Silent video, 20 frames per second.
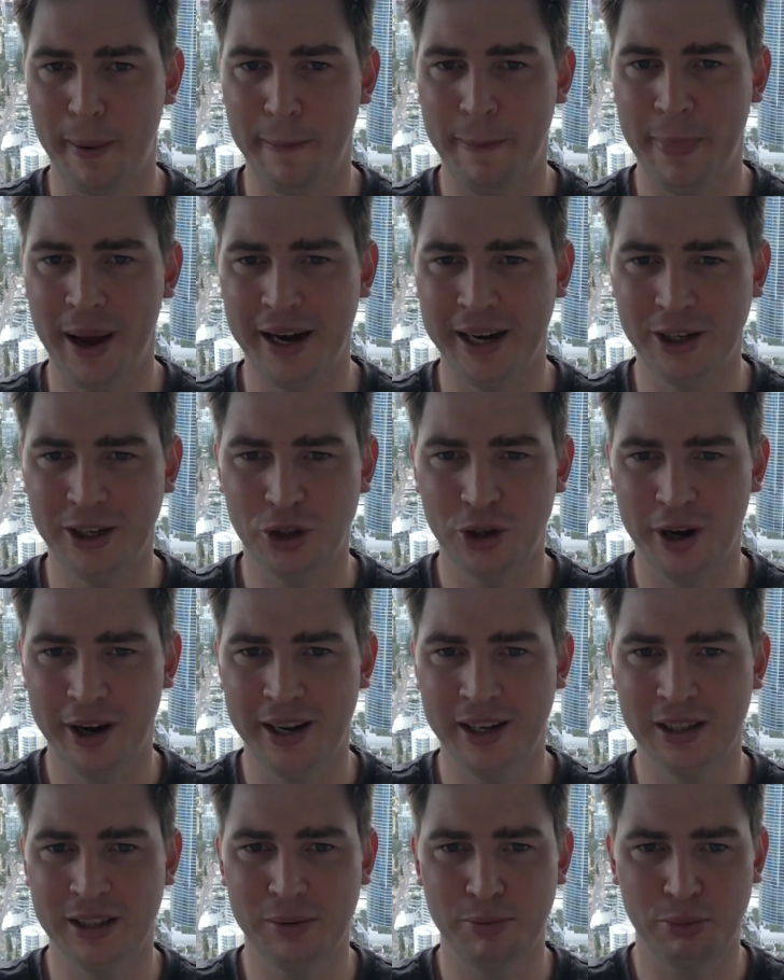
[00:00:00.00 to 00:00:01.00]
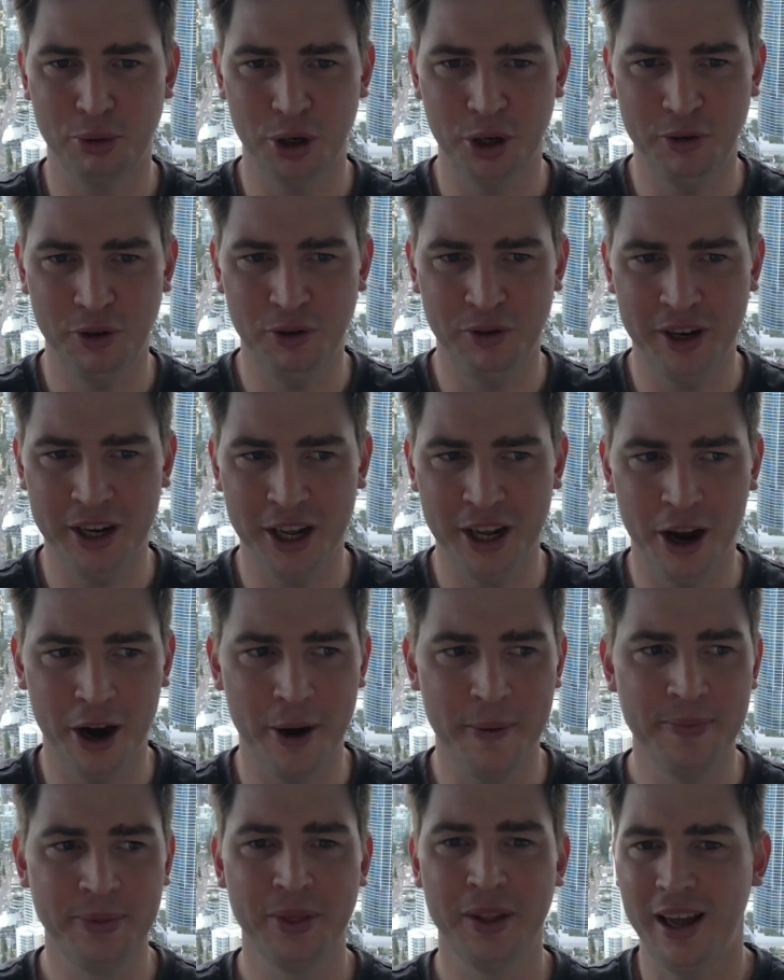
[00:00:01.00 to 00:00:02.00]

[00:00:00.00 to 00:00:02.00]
betting trends preview video.